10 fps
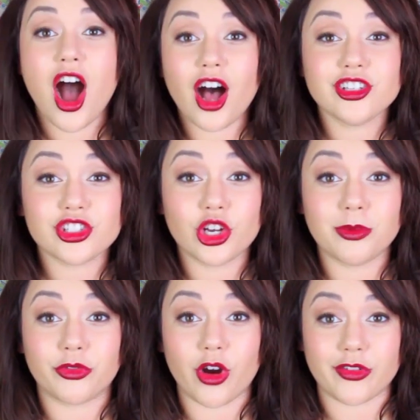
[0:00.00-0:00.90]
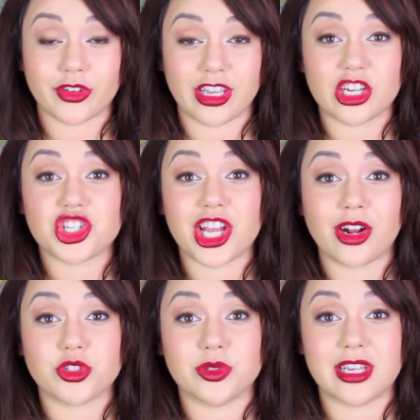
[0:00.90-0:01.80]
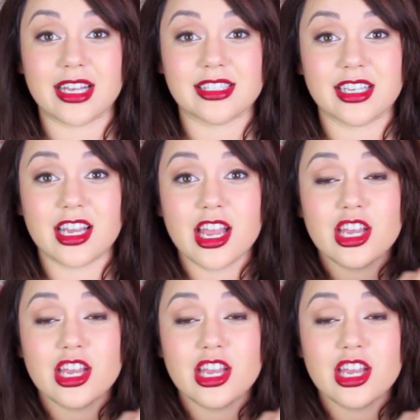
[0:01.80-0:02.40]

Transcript: Also, before I forget, shout out to Tessa.